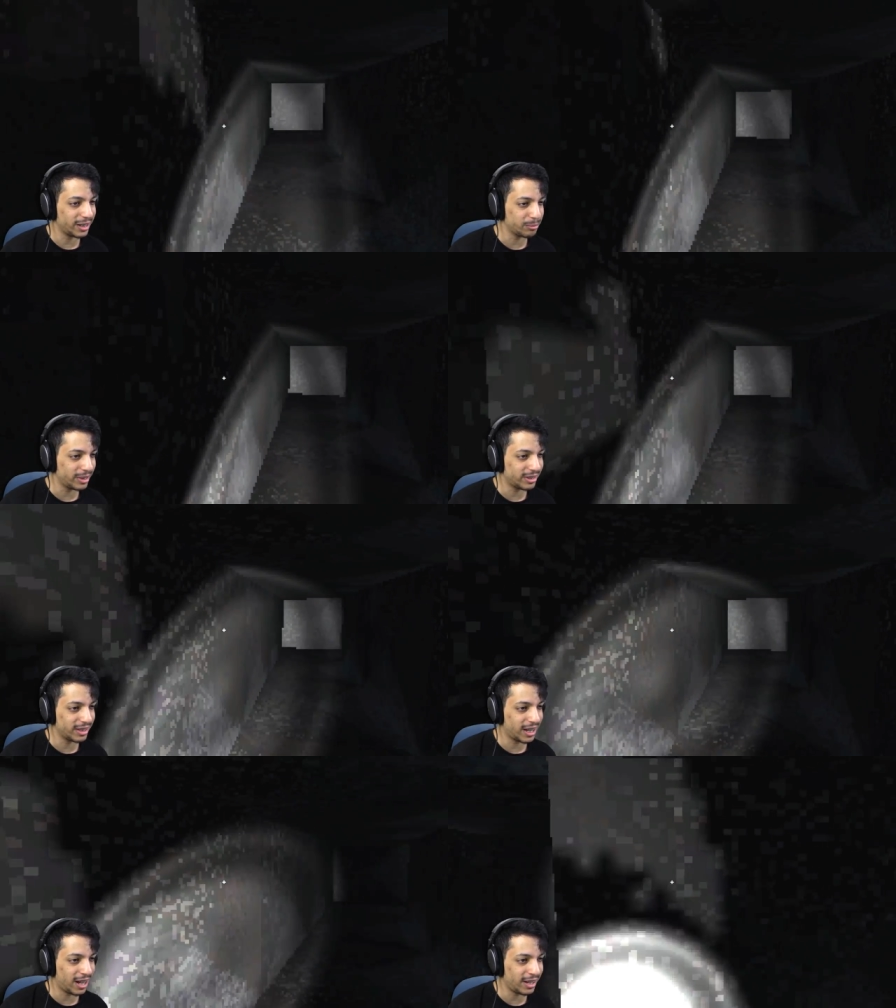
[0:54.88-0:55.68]
gonna
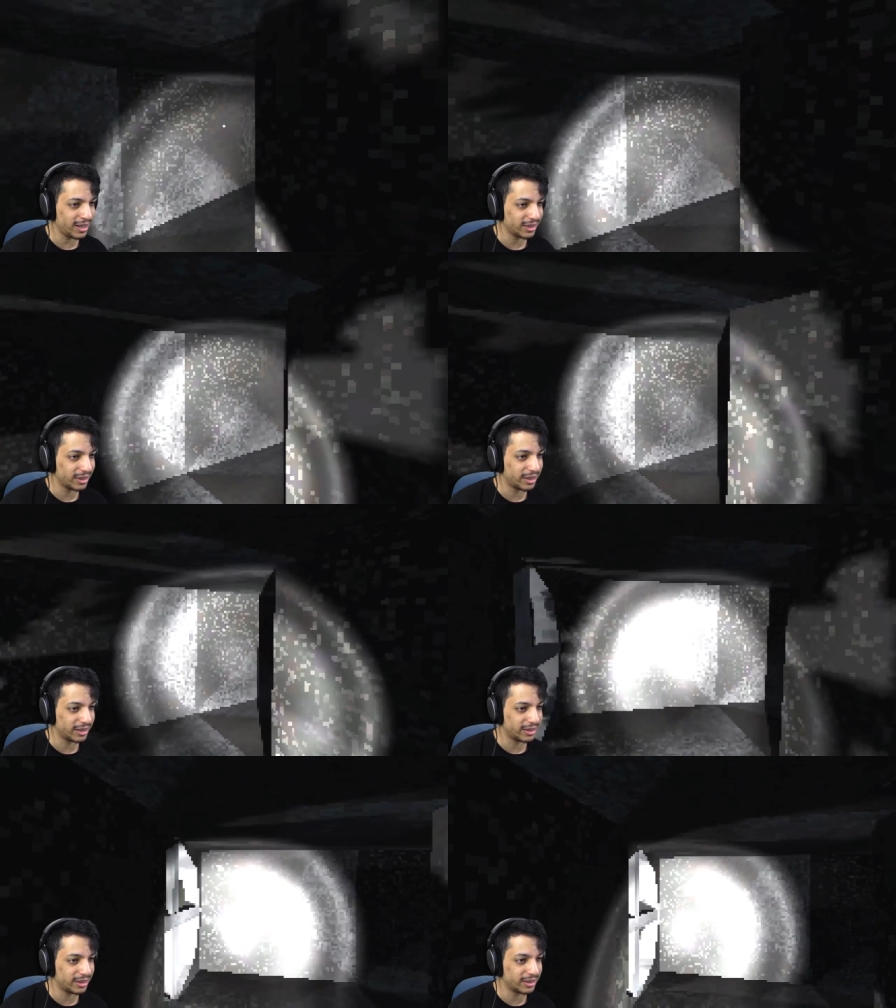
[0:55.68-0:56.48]
meet the guy?
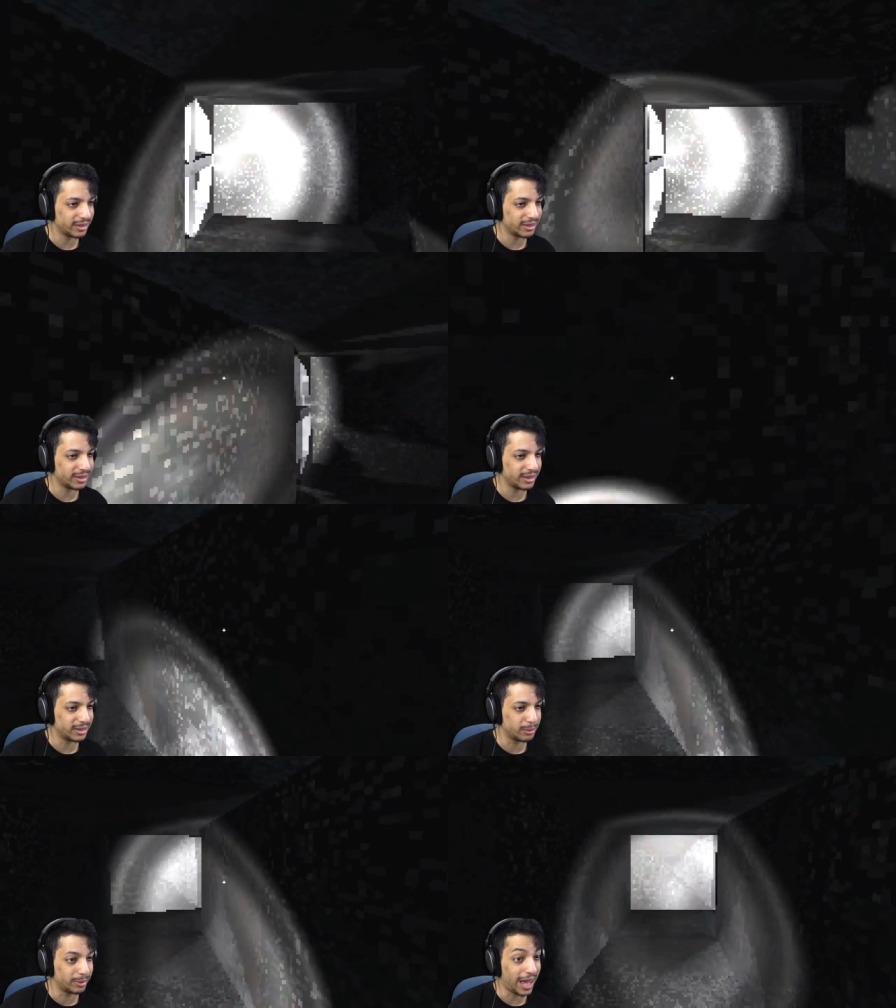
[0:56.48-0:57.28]

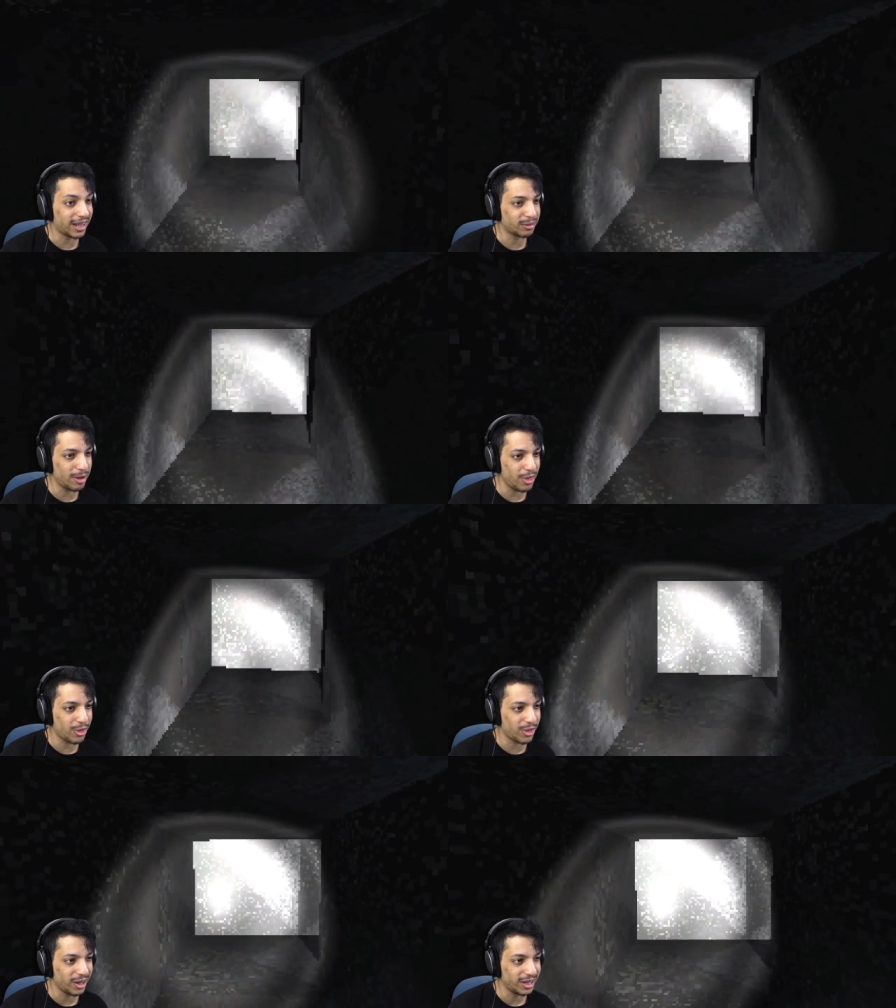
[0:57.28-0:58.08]
The
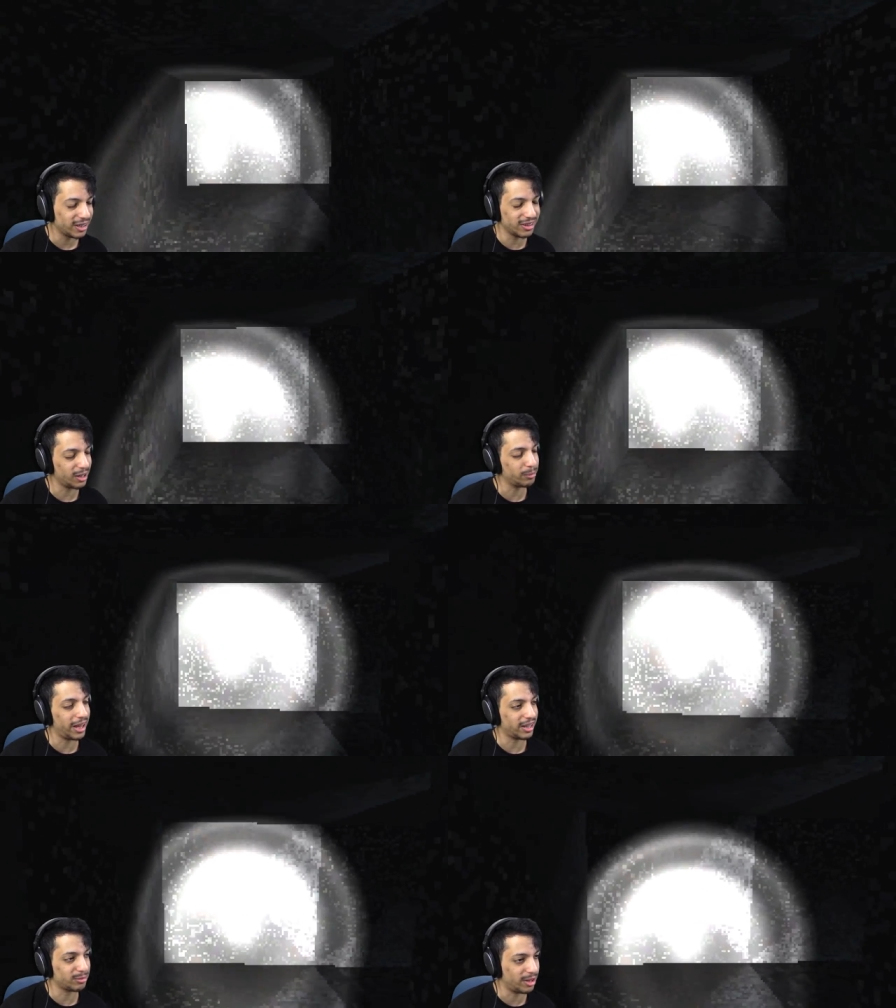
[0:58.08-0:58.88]
blacksmith? He's not a
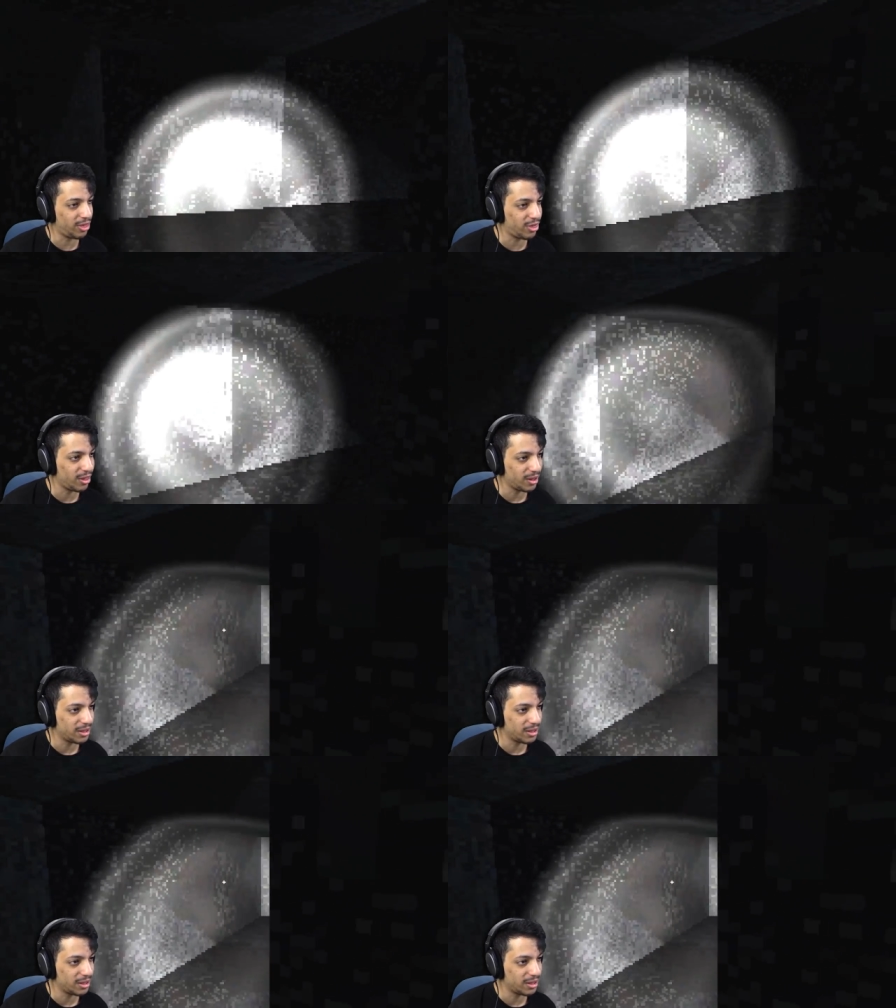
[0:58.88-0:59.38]
blacksmith.